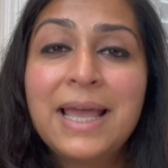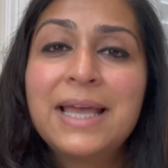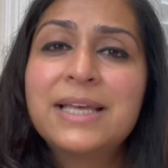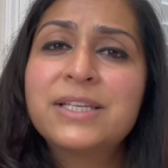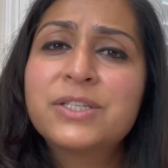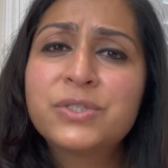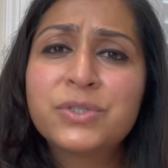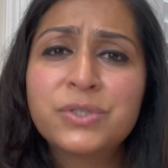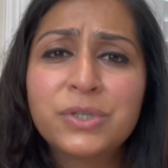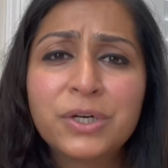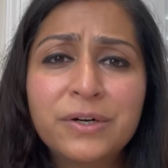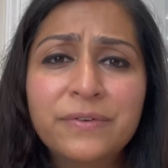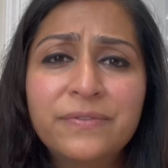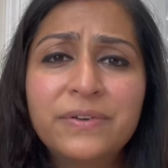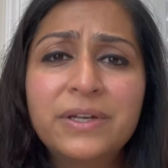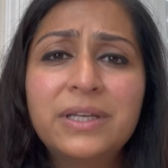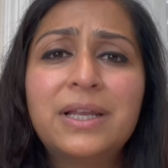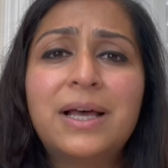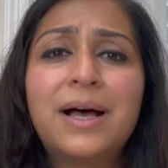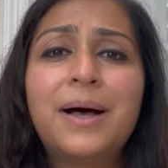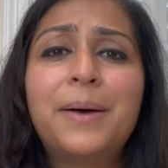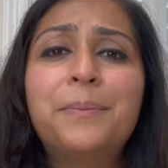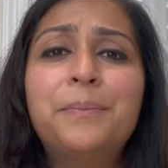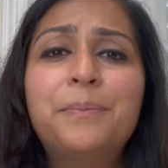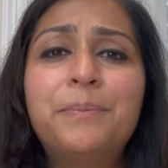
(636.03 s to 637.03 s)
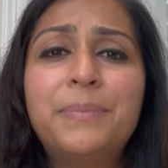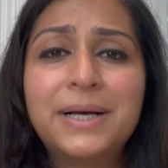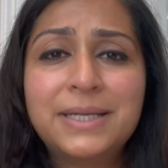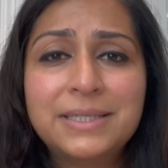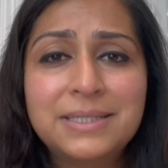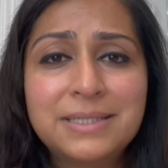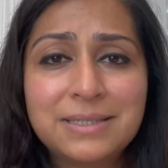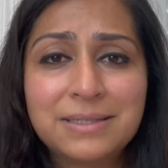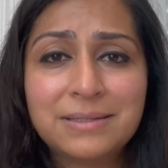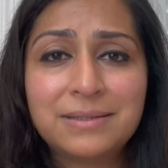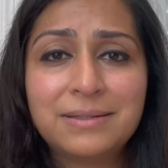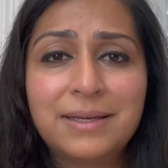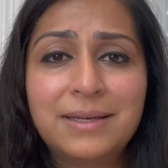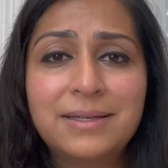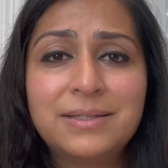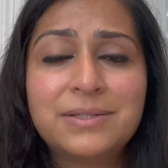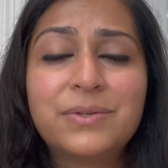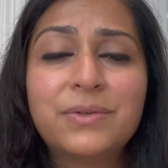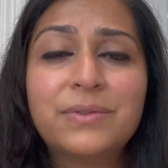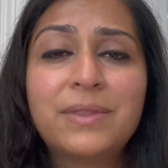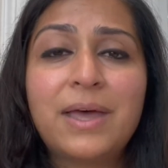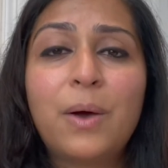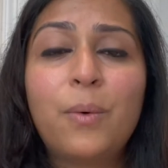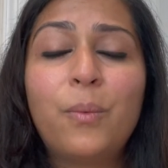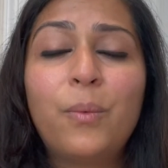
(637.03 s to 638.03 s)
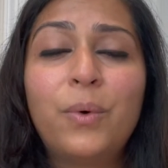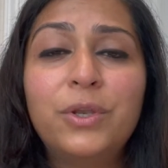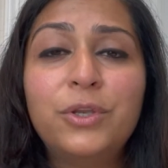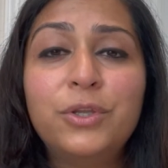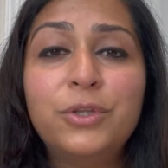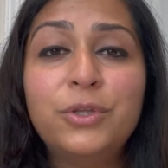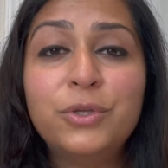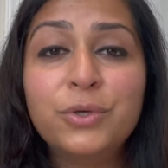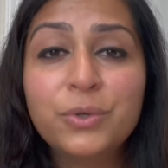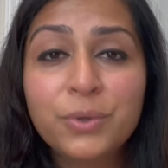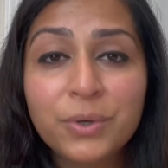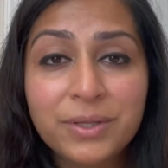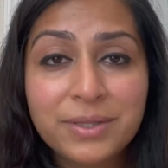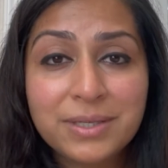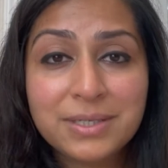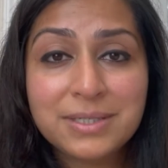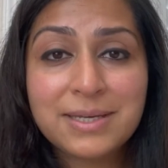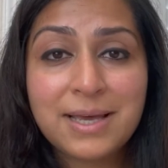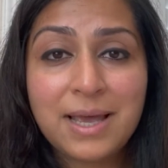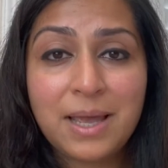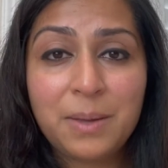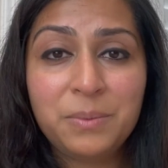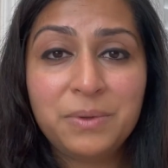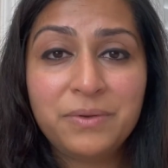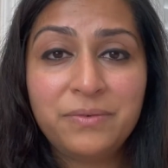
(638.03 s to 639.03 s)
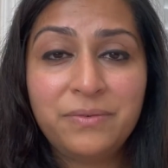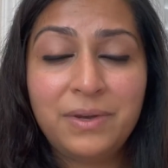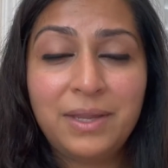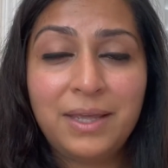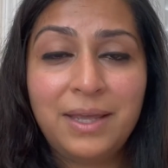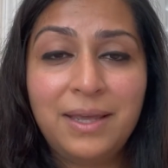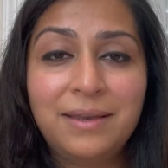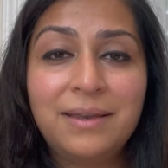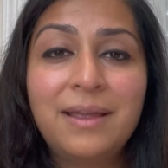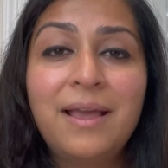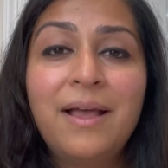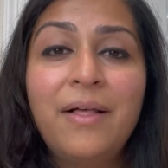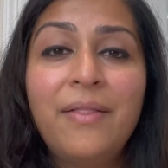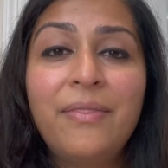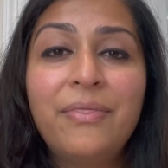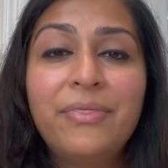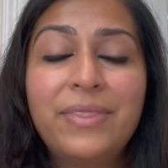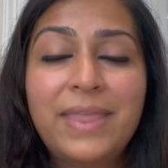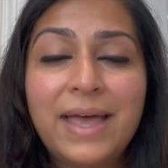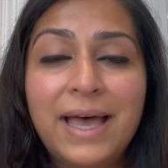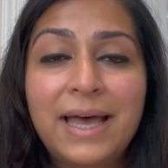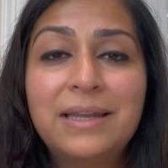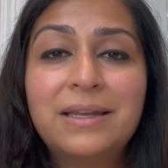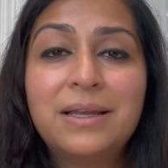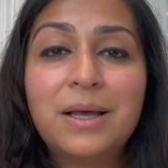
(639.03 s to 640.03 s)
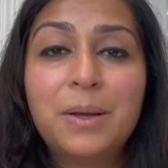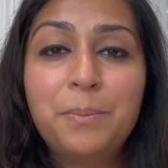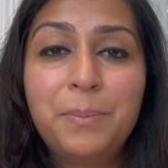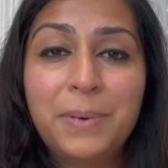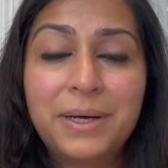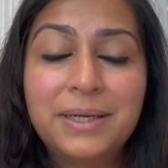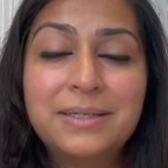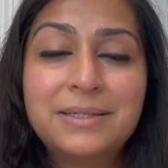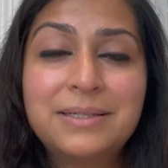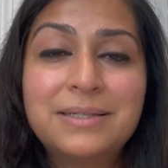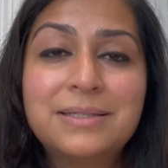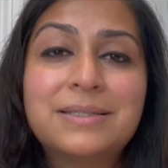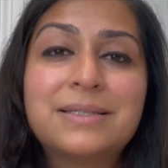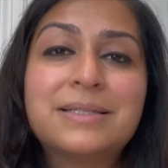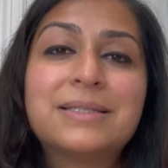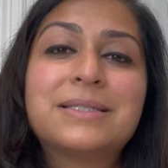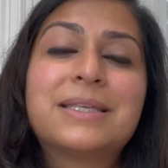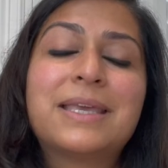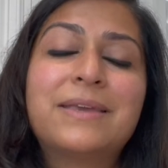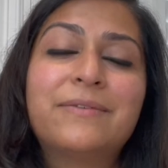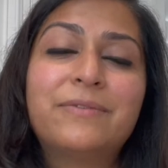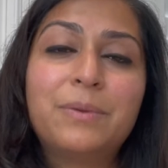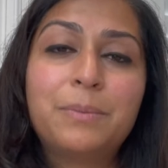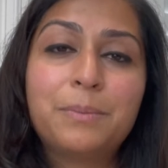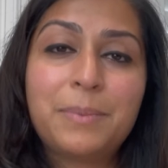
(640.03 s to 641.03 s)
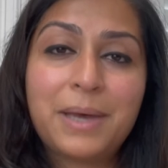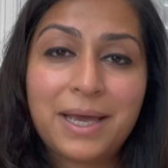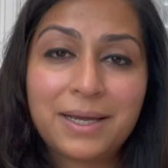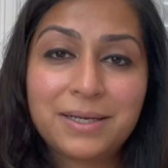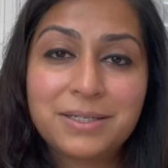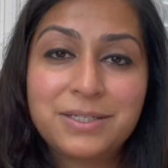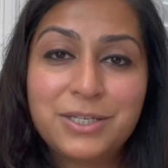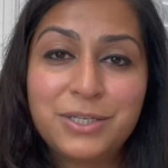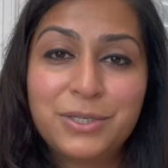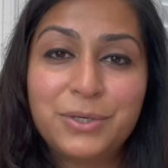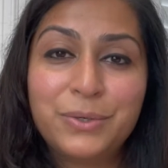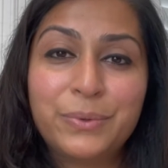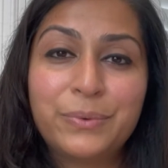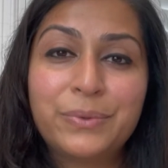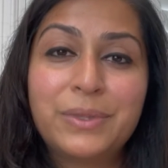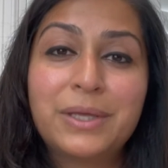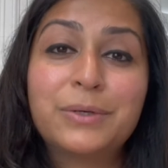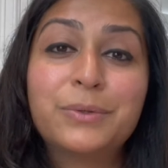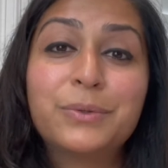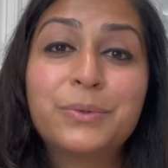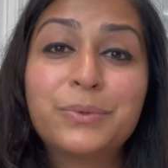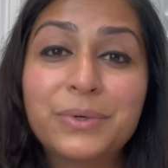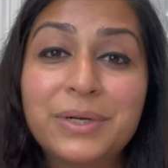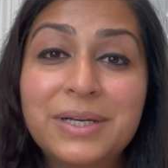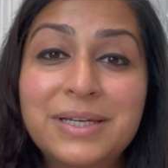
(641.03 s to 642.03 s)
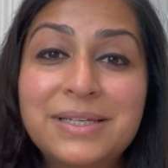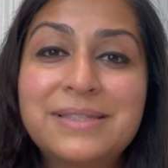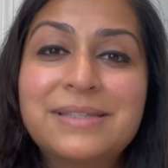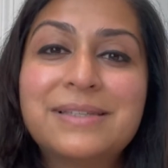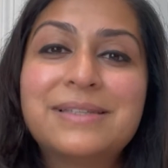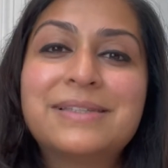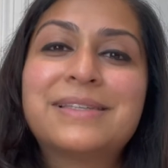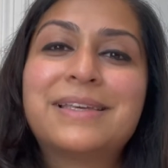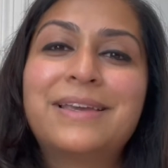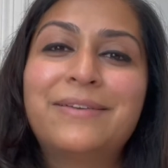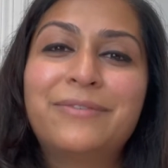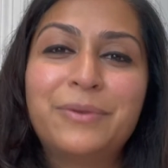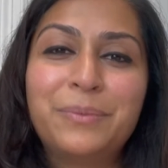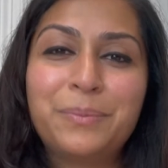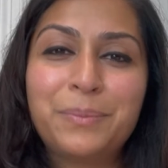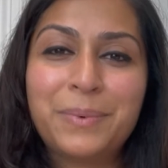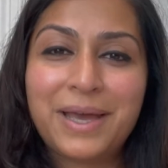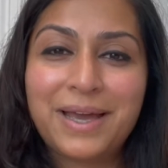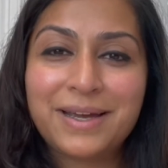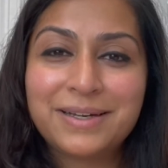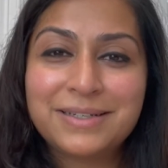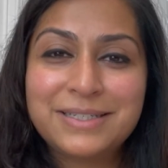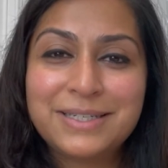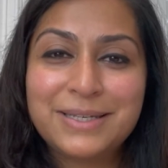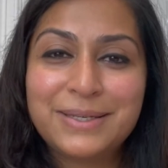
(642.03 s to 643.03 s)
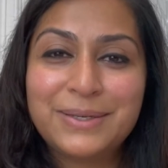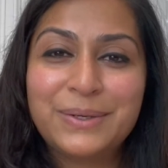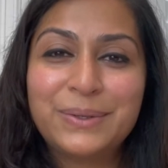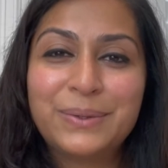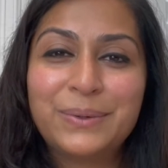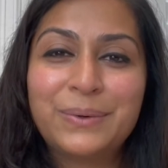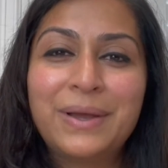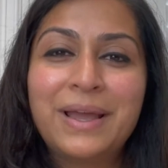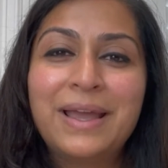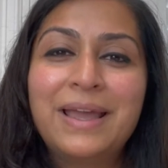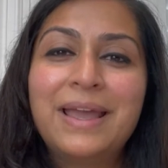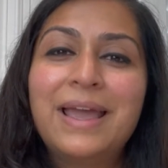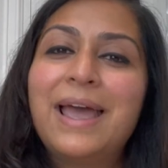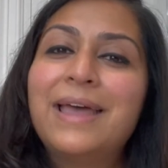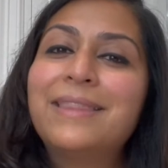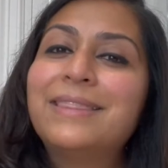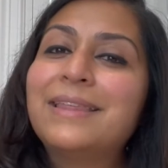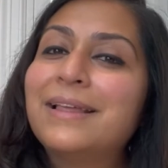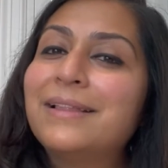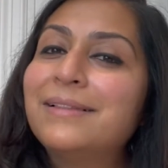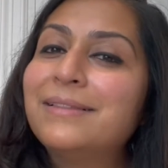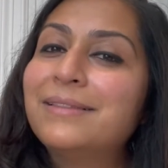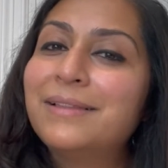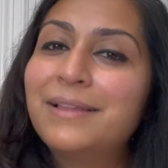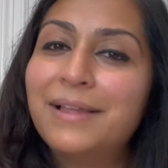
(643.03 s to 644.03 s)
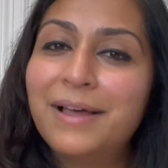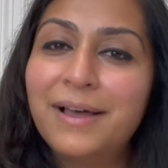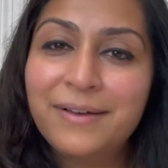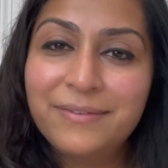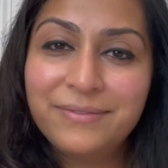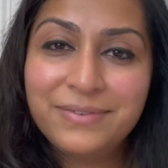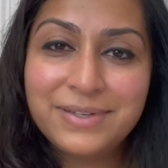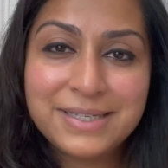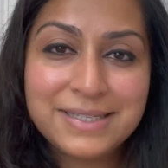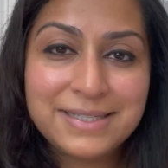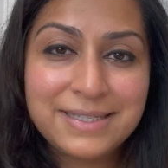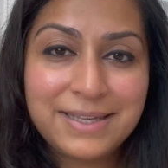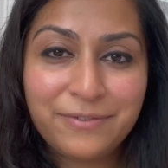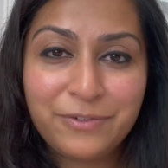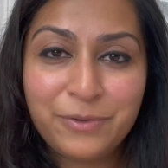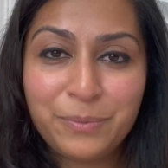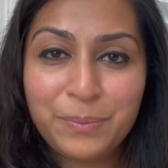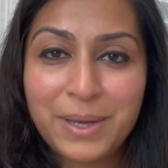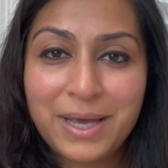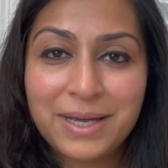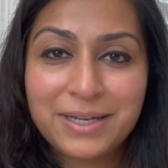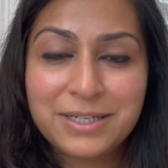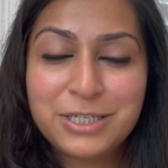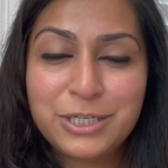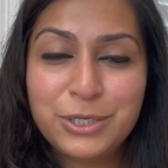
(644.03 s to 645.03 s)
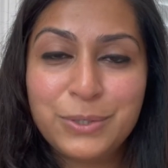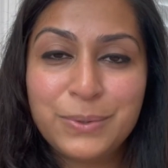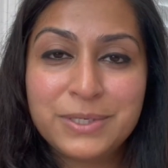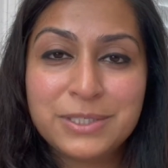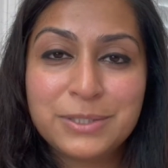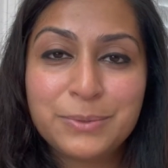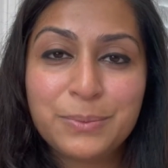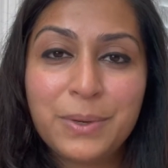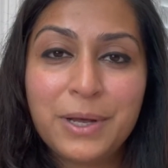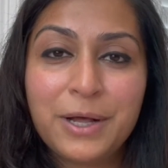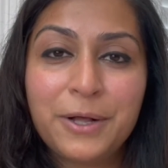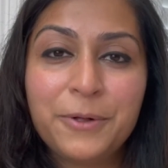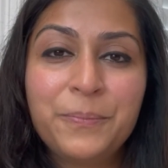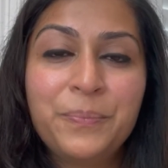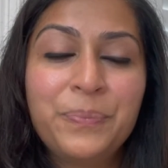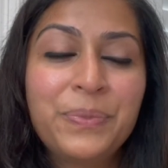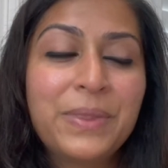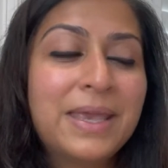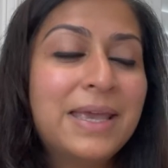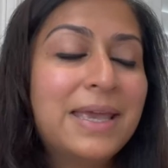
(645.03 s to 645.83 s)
Serve it abundantly, so that when you're in the time of need, that abundance is given back to you, that grace is given back to you, and that love is given back to you as well.